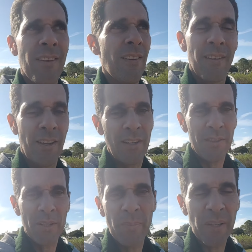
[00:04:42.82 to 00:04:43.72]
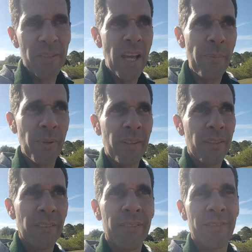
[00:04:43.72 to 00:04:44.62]
And it's a big topic,
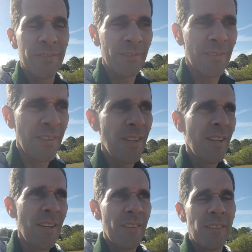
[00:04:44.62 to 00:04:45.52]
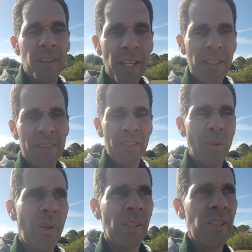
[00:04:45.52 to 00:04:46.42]
the legacy you want
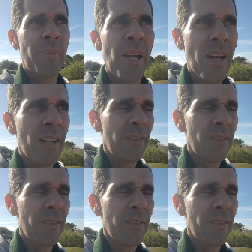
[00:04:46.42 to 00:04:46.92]
to leave behind.